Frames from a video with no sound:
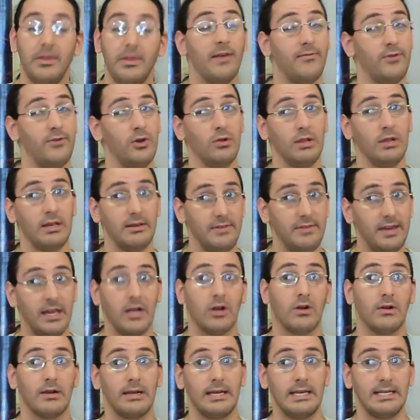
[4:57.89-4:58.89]
If you live
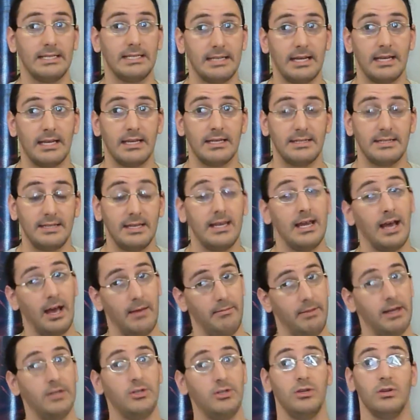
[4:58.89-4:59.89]
here in East Tennessee,
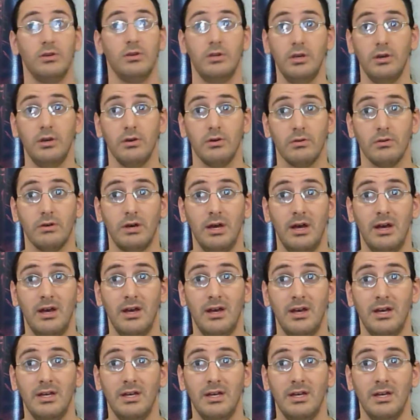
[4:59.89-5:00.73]
I bet you do.